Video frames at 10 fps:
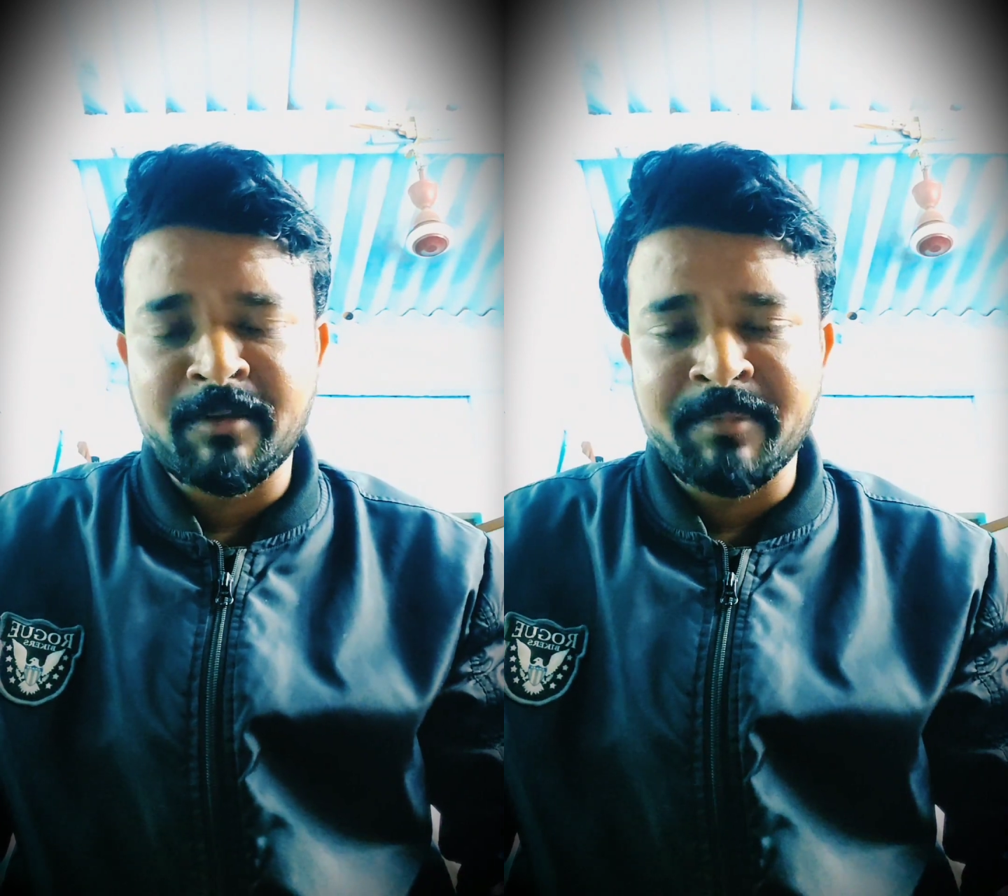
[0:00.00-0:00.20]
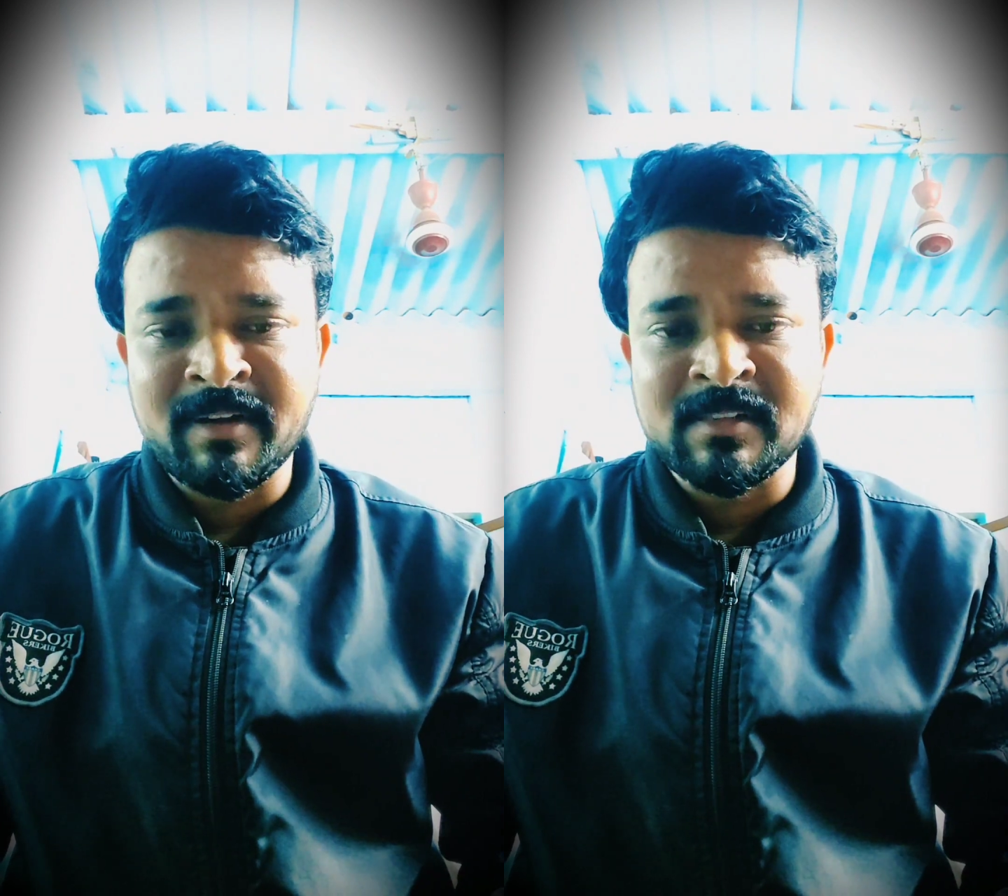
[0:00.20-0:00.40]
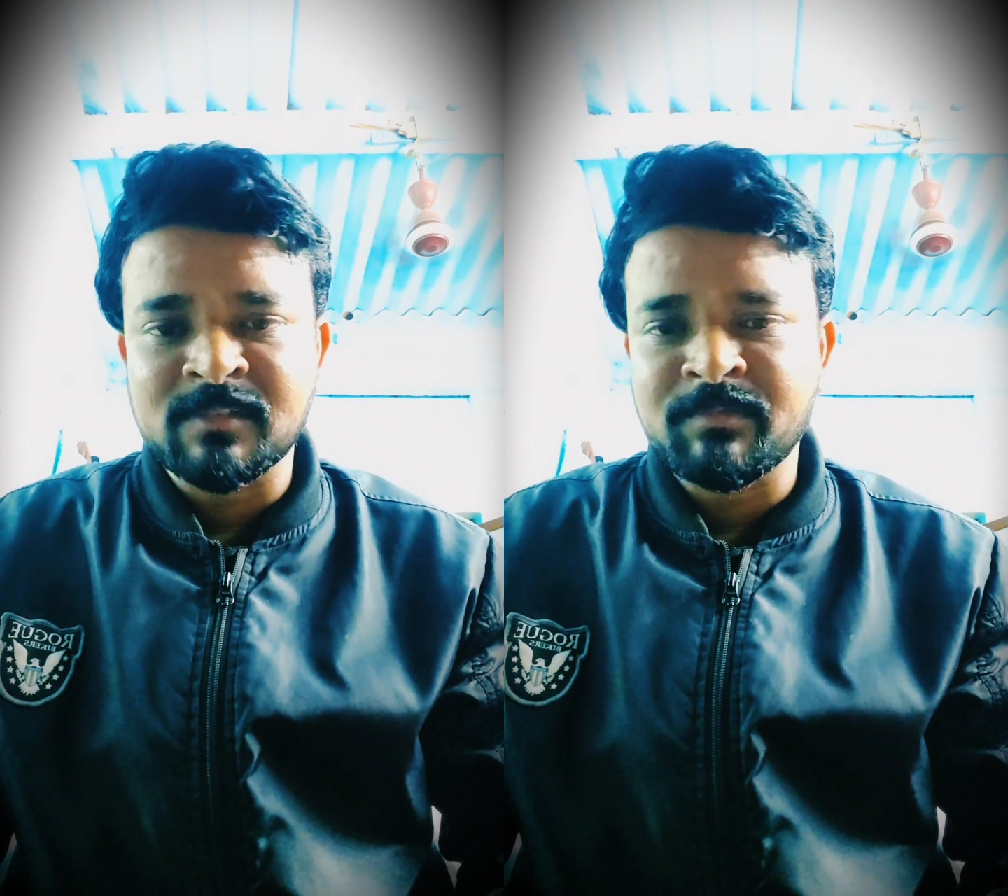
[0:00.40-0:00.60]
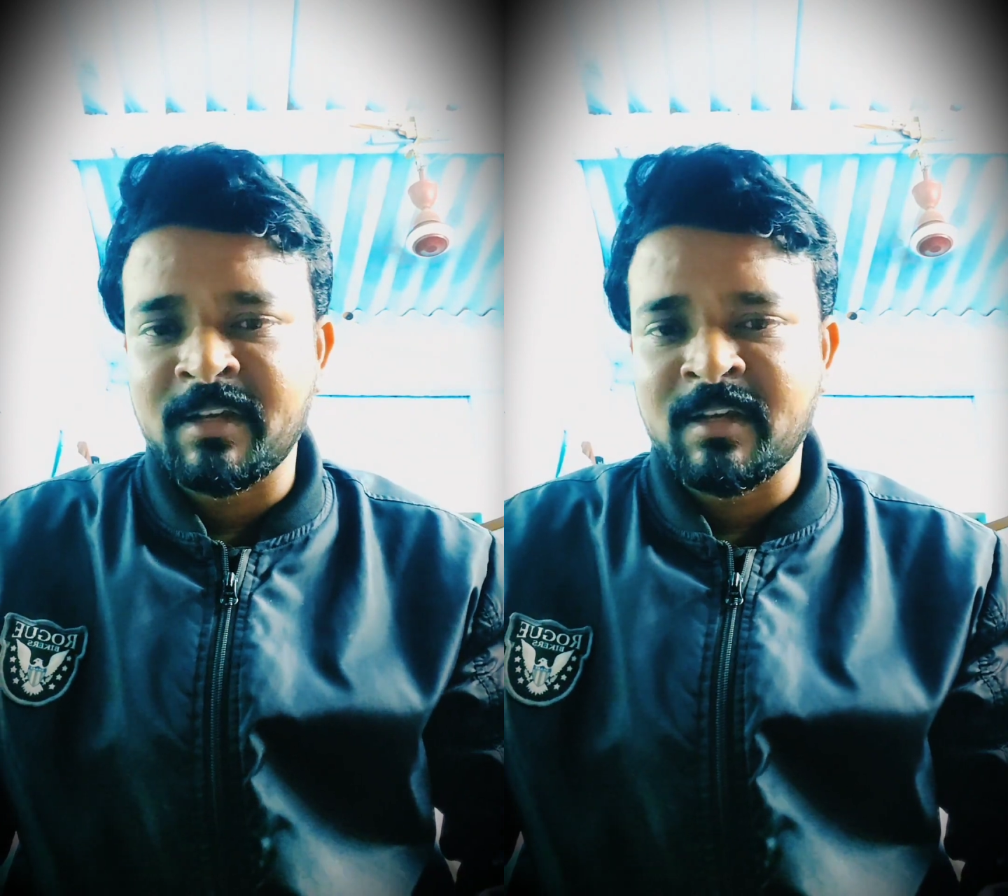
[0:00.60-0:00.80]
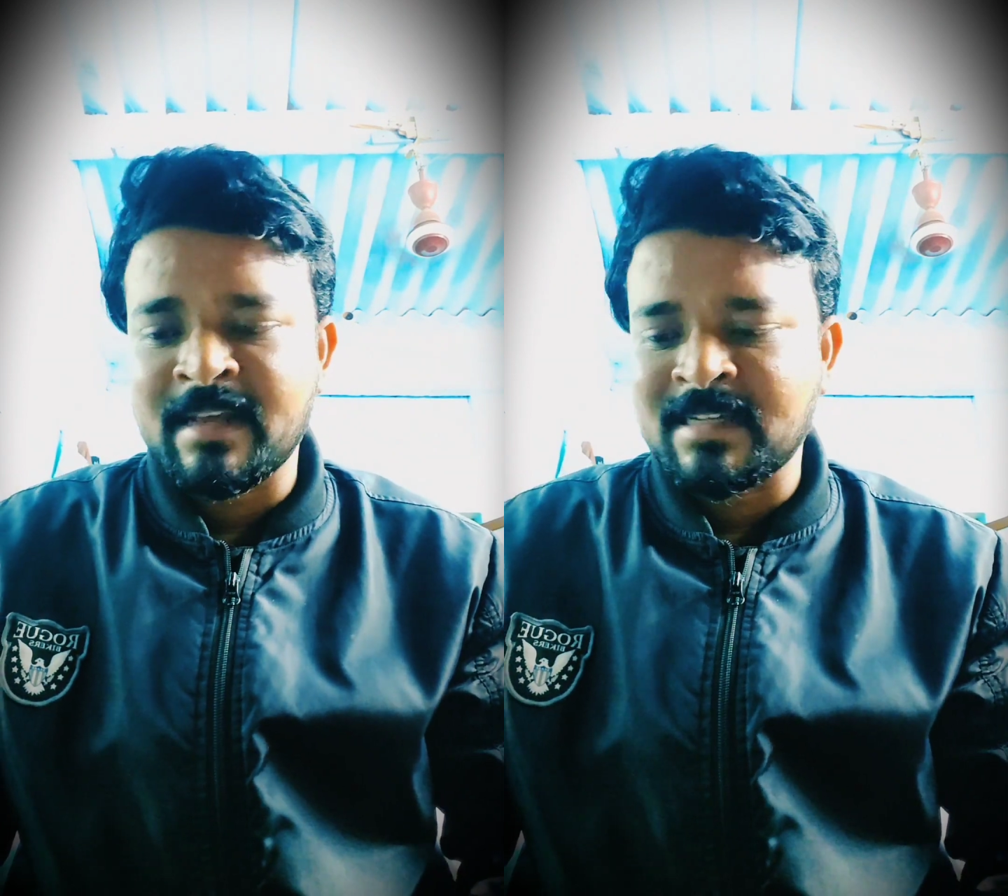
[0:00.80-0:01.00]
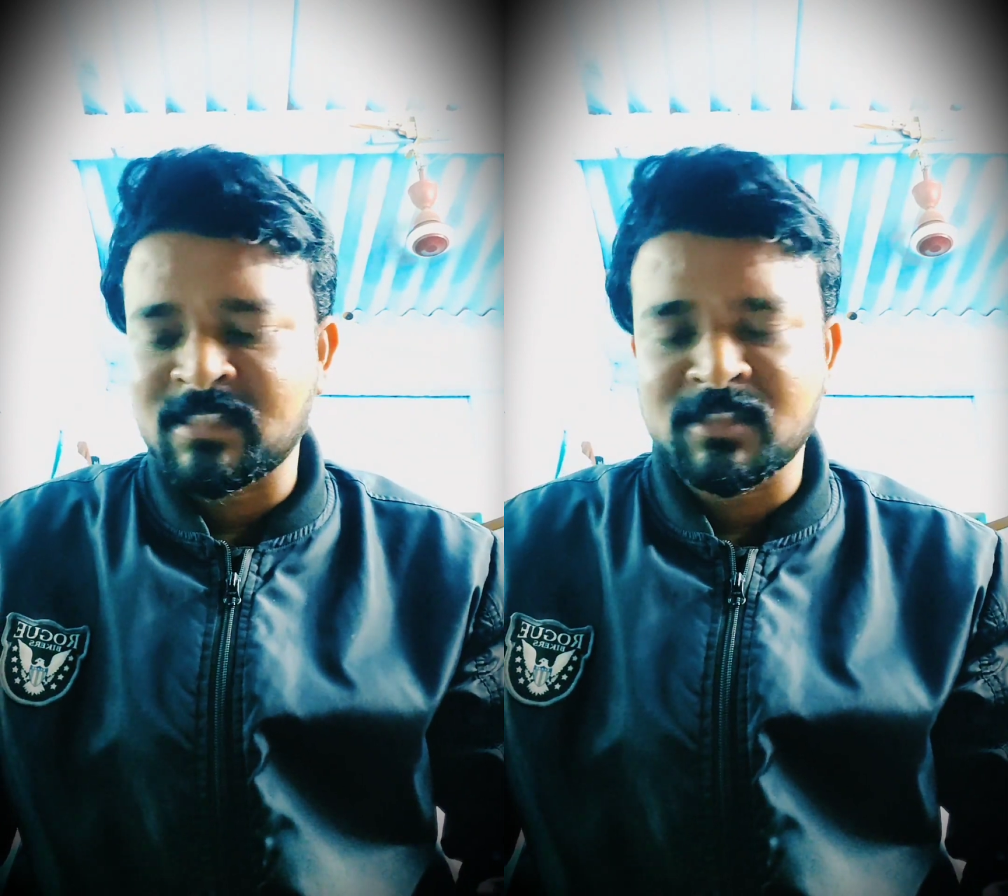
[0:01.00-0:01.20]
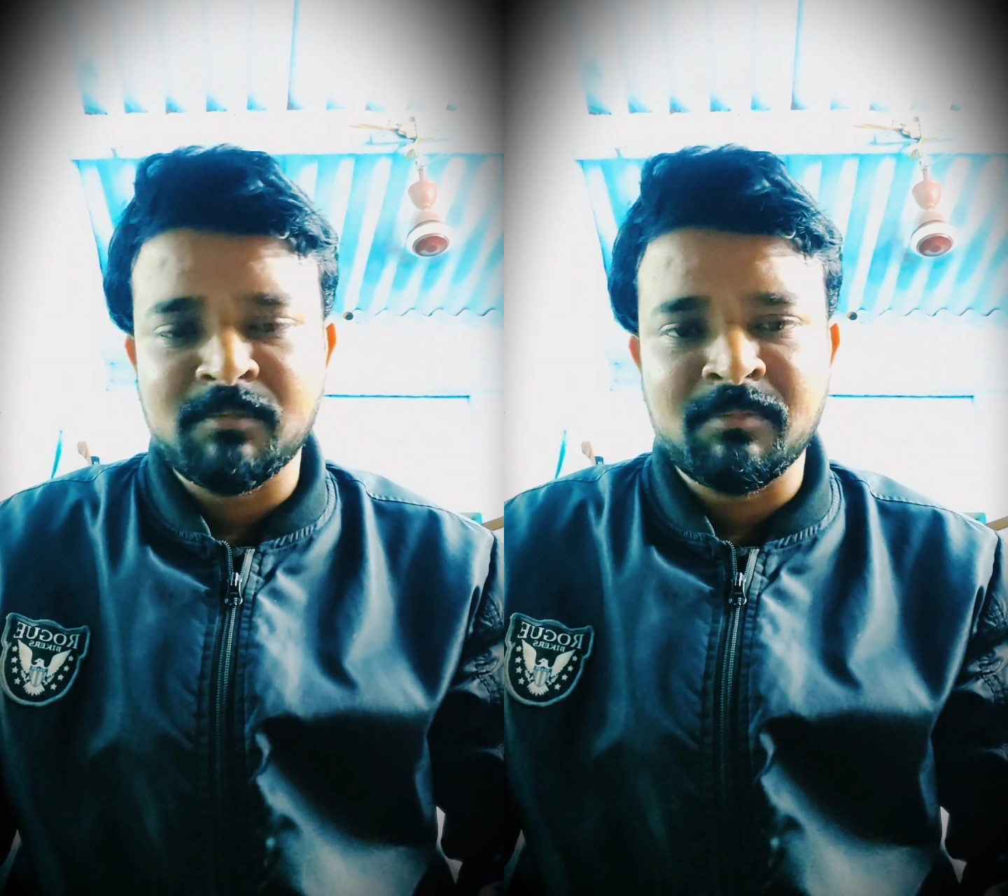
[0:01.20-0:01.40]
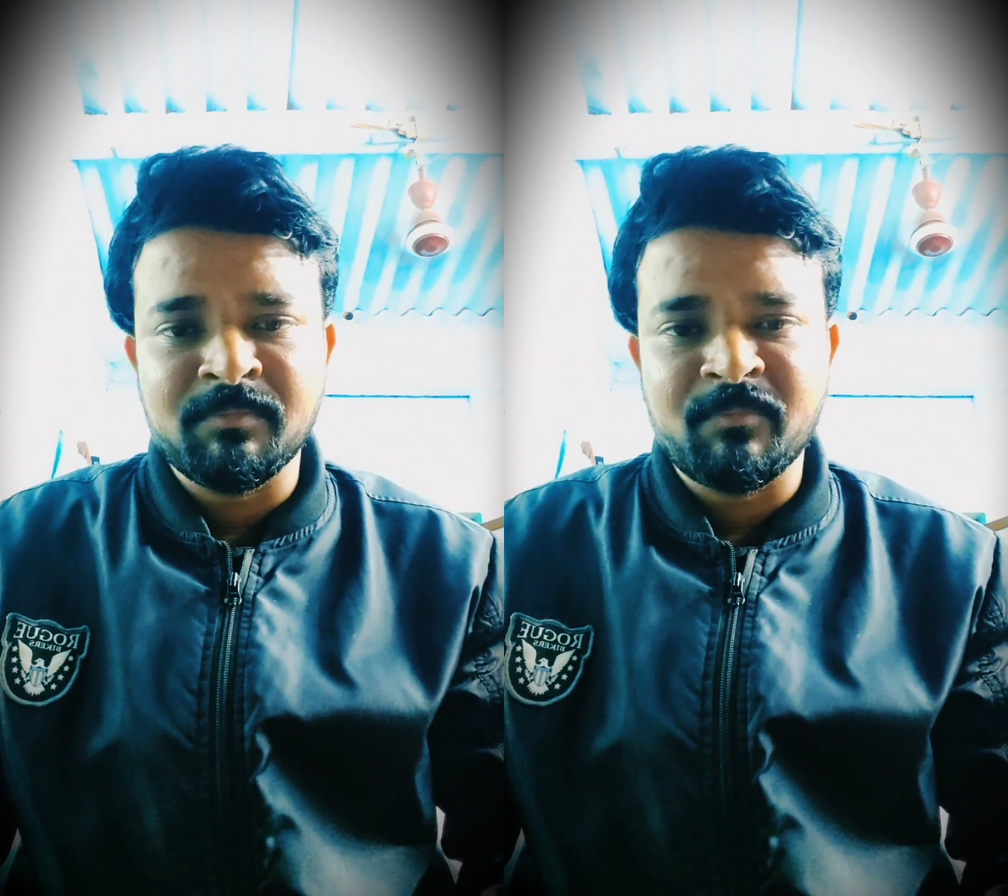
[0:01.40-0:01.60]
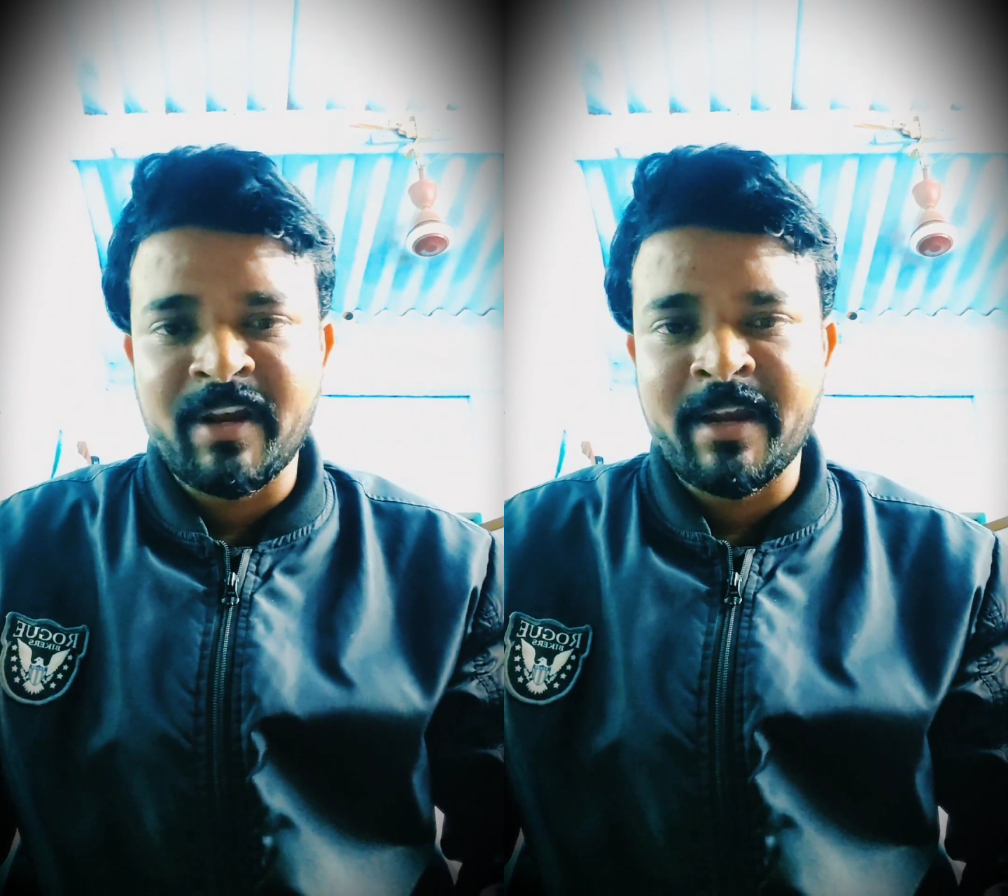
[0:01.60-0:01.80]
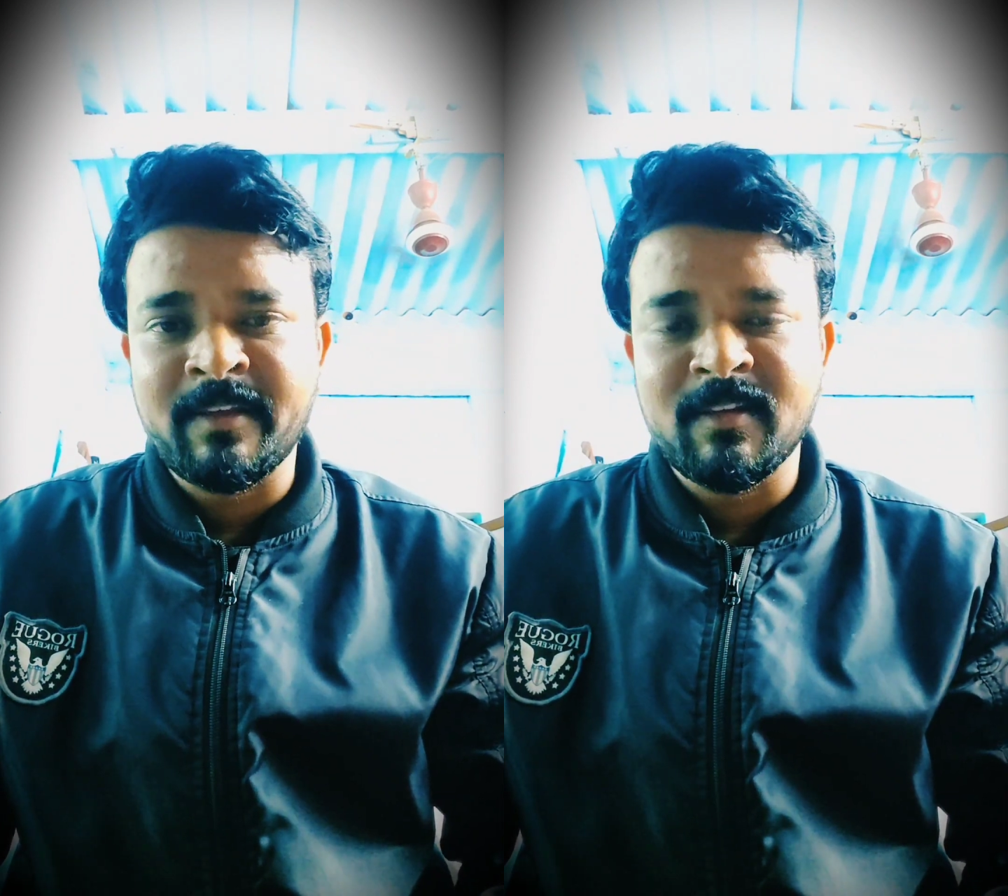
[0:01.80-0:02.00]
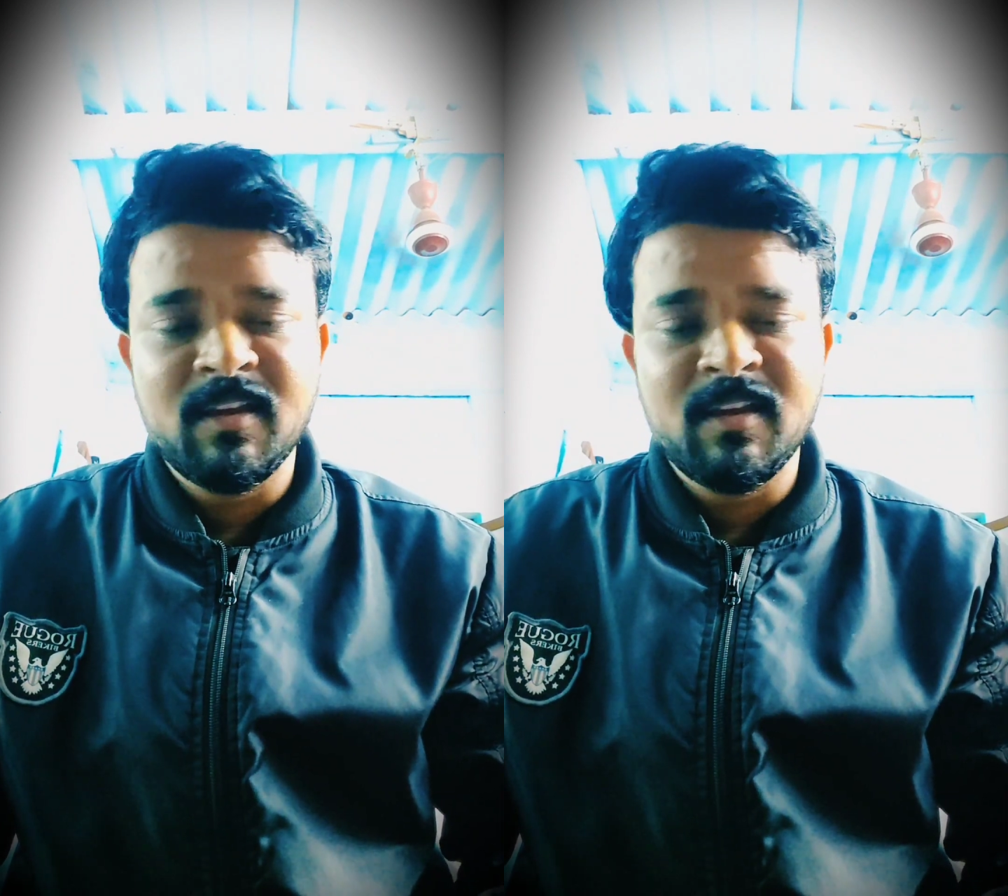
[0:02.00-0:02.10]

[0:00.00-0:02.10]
tremendous way, extreme way.